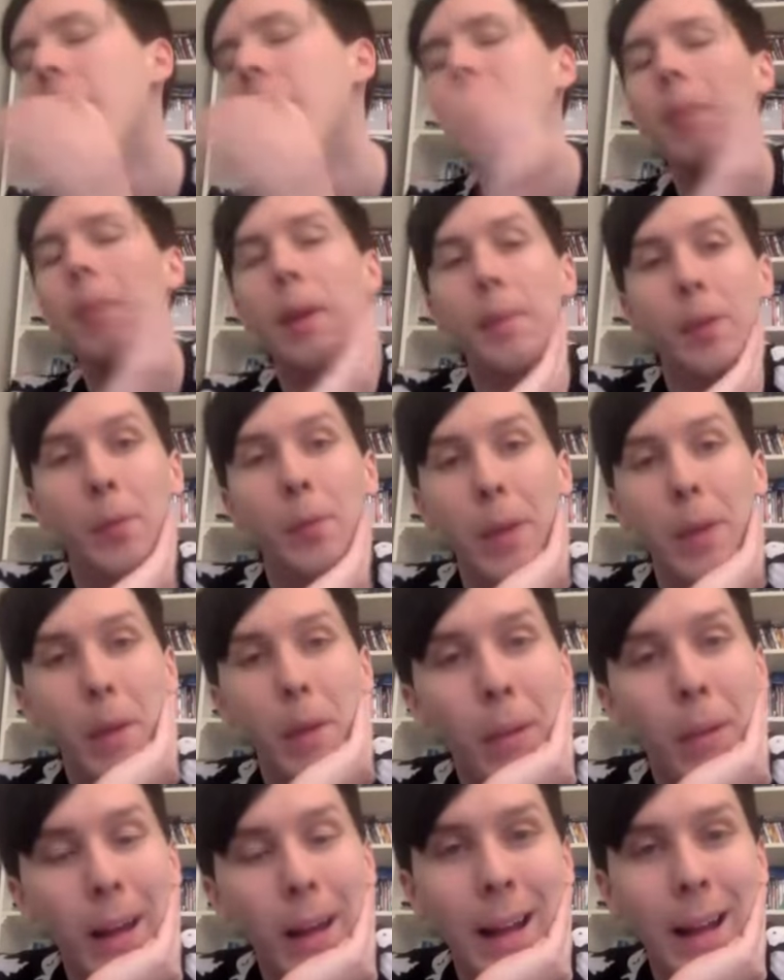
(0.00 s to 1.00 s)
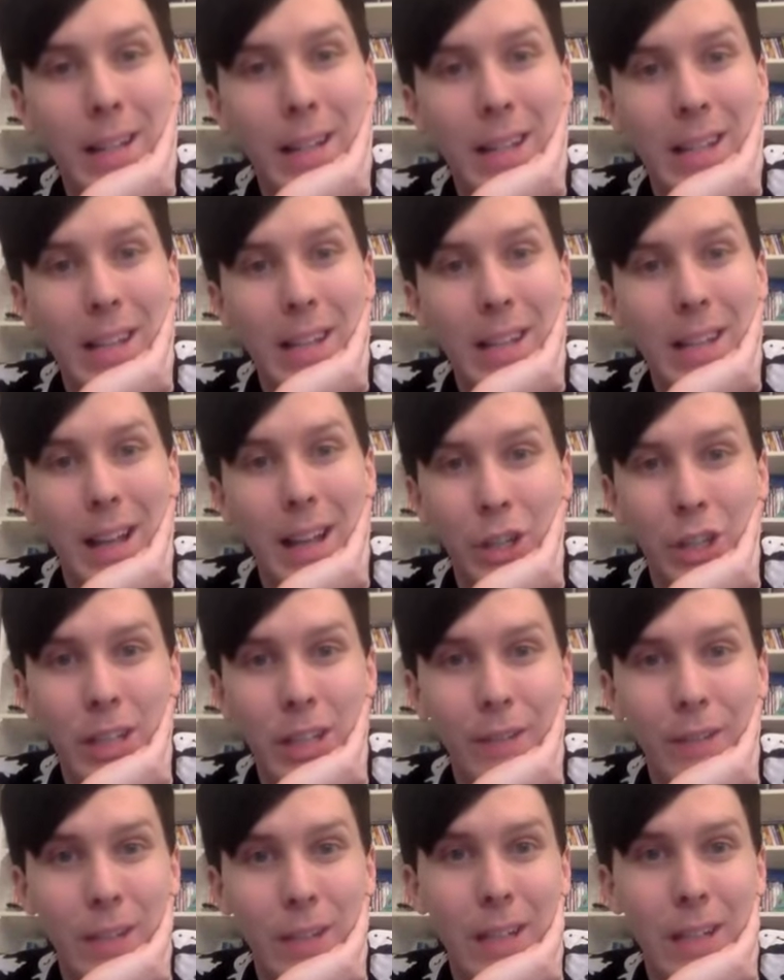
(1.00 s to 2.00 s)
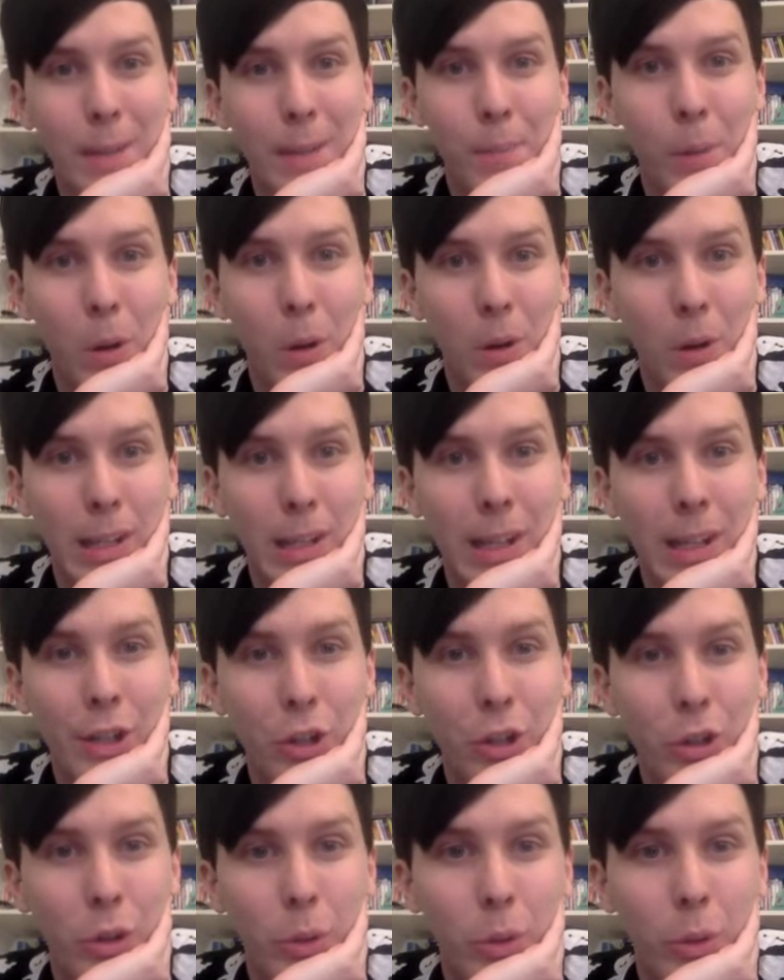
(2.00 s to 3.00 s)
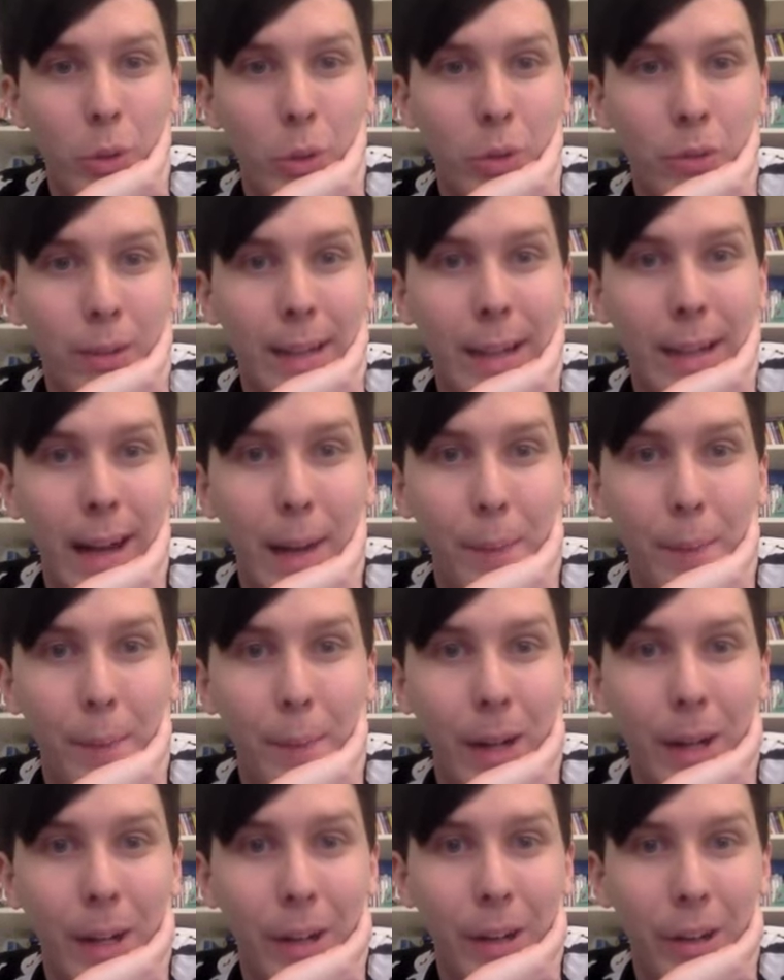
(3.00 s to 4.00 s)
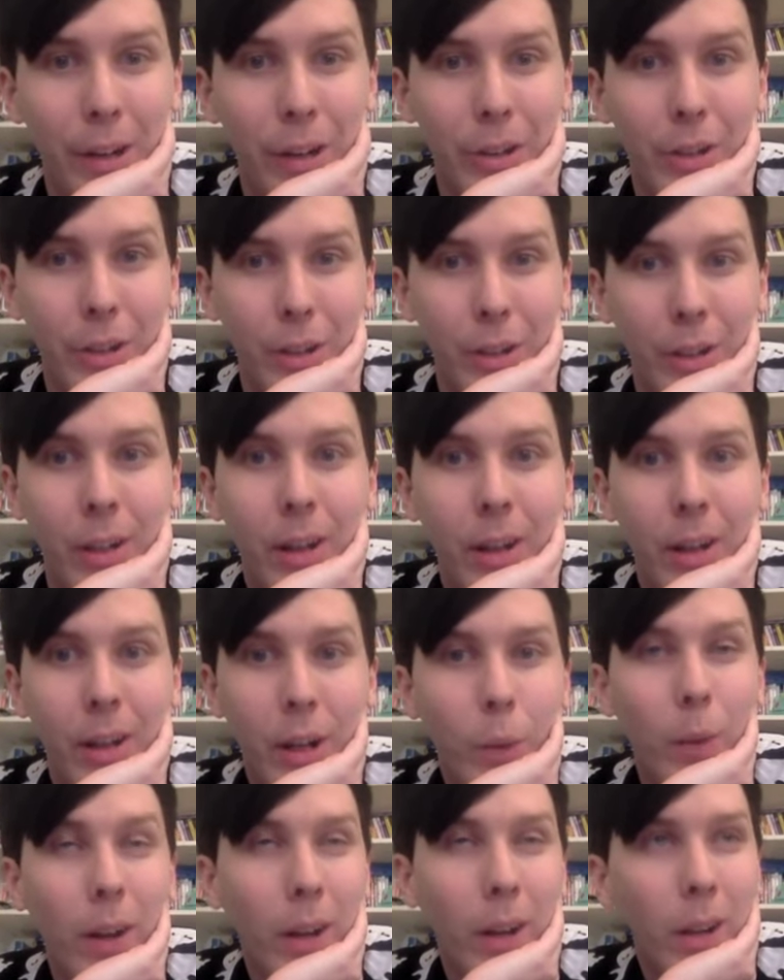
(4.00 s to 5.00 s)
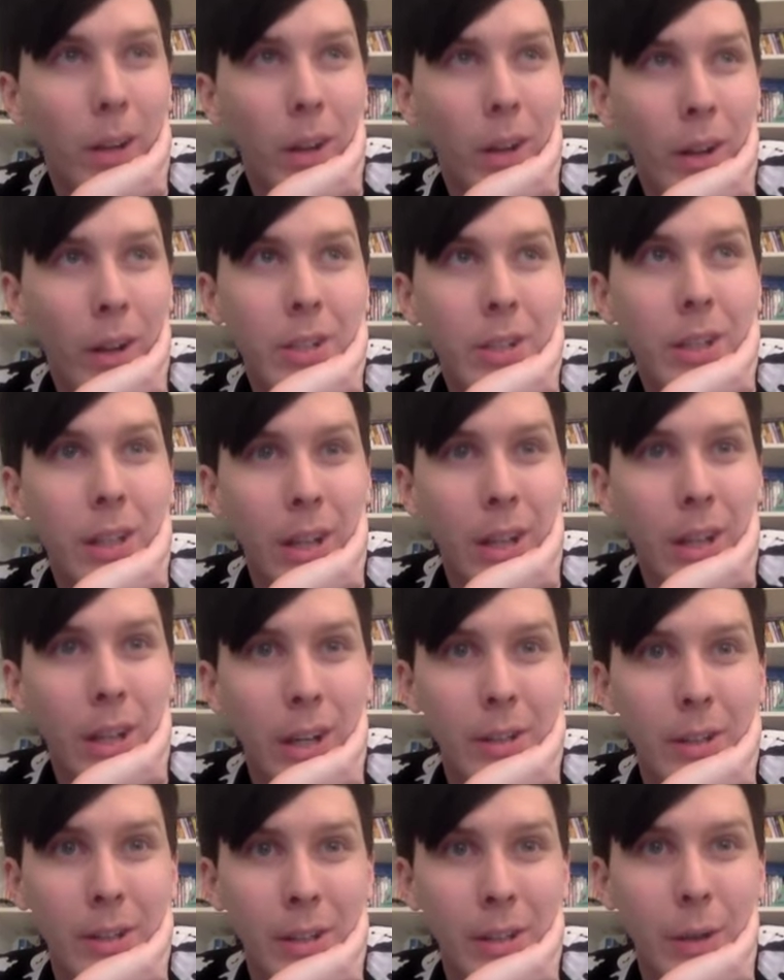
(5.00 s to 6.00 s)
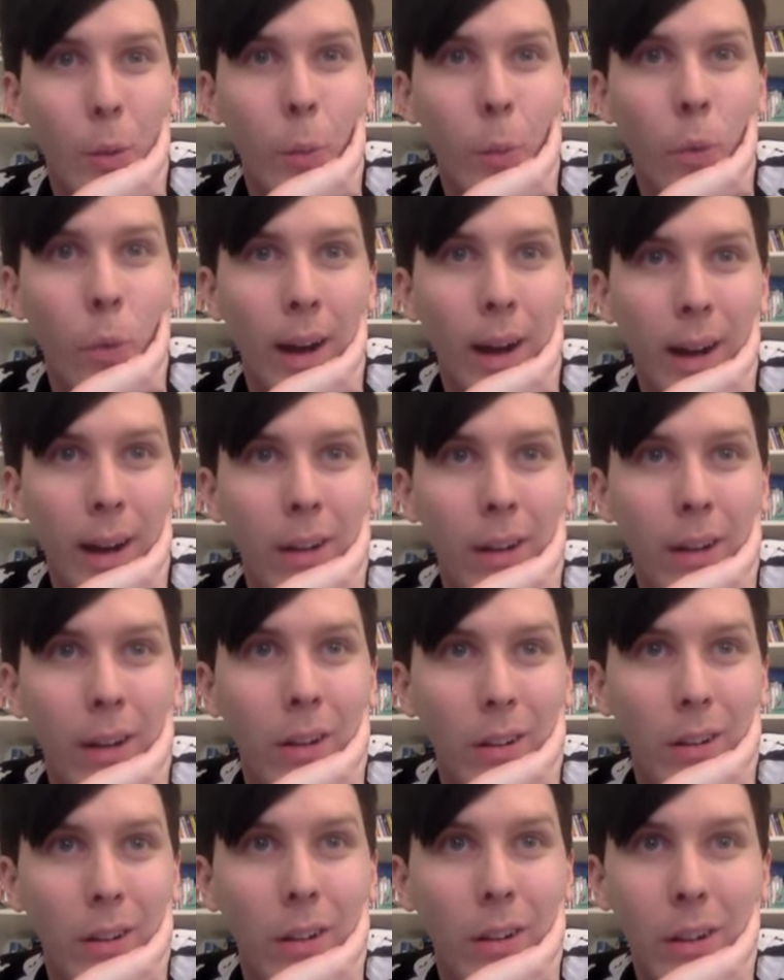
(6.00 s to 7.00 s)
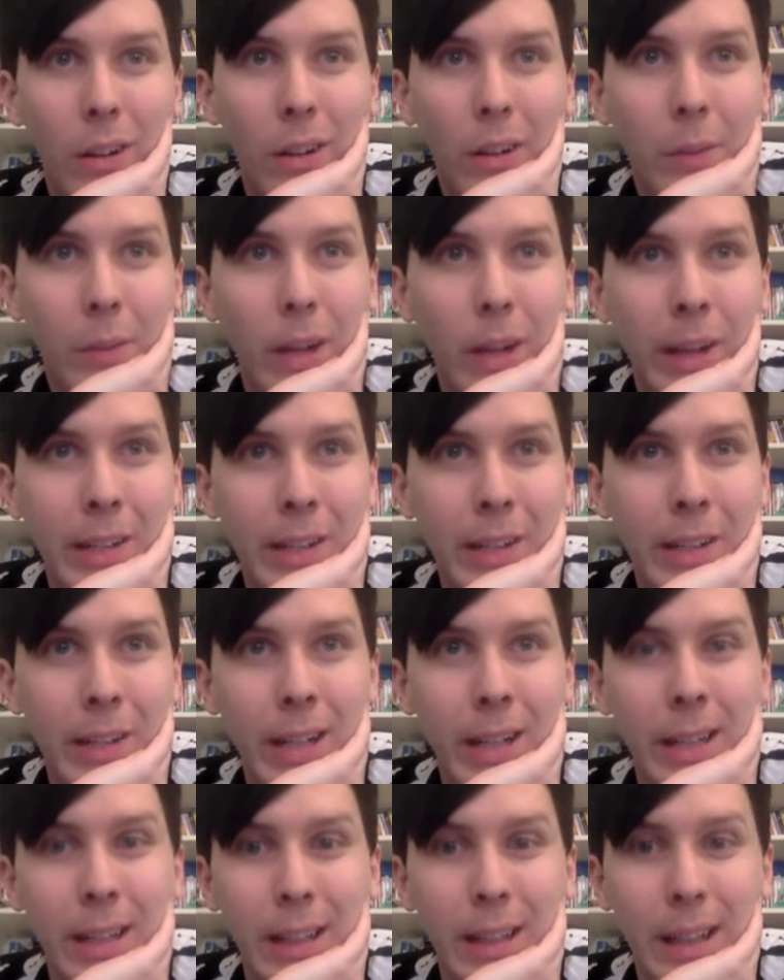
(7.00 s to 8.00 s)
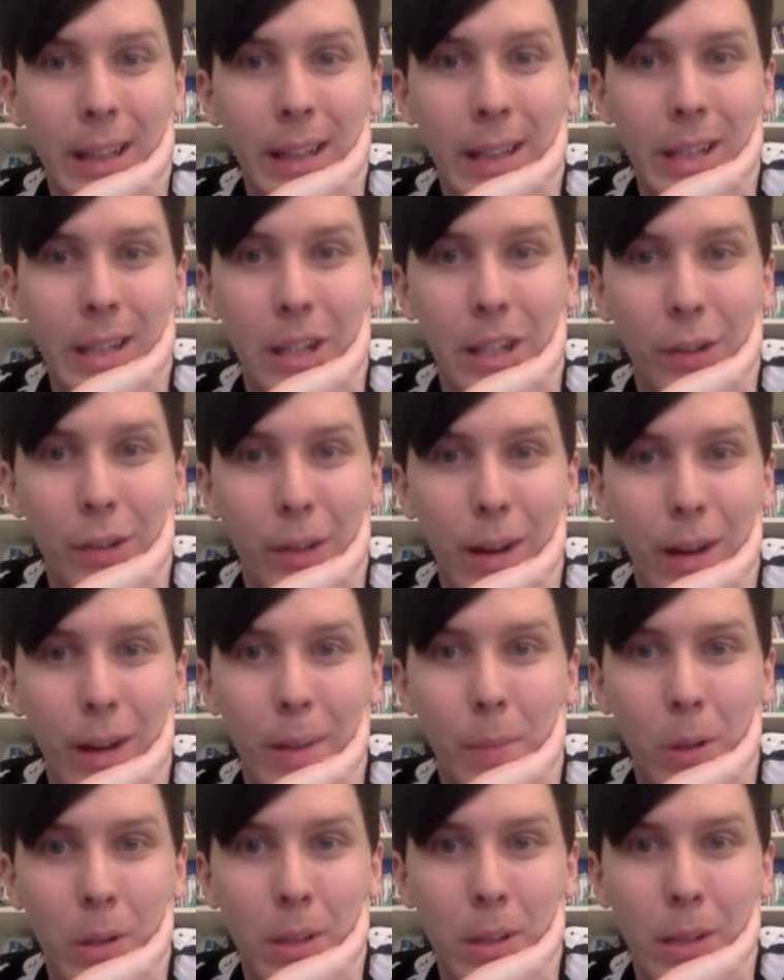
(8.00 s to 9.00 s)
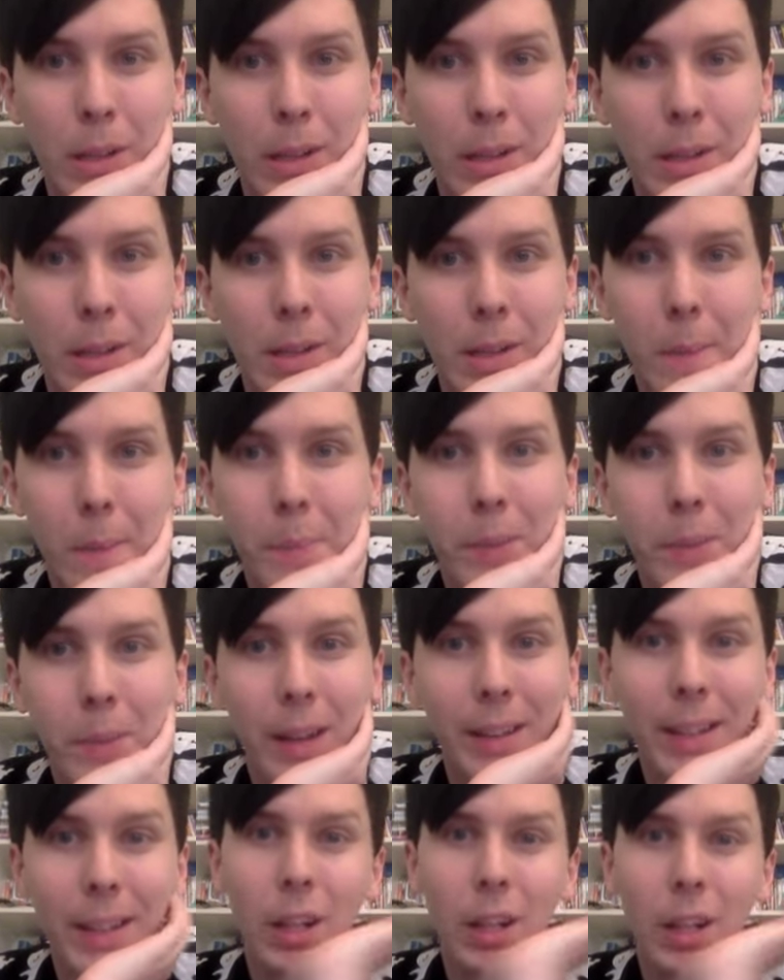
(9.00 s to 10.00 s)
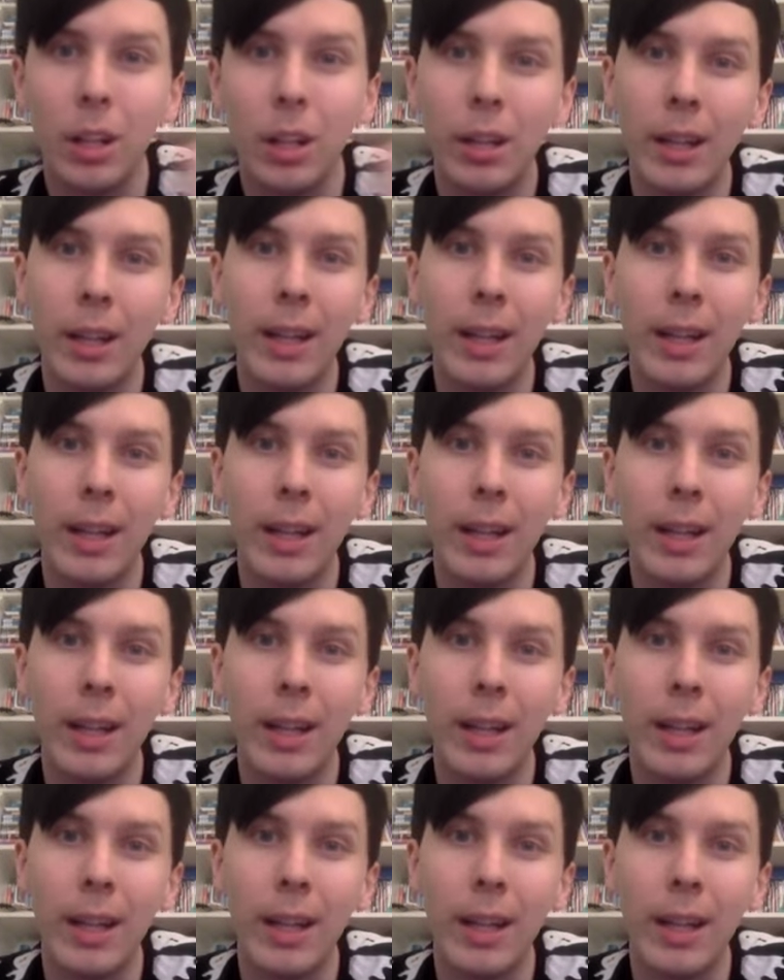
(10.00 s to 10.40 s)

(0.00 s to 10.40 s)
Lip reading: Maybe there'll be a plant/DVD box issue rehab I can go to, where I can learn to garden while assigning things to the right boxes. I think the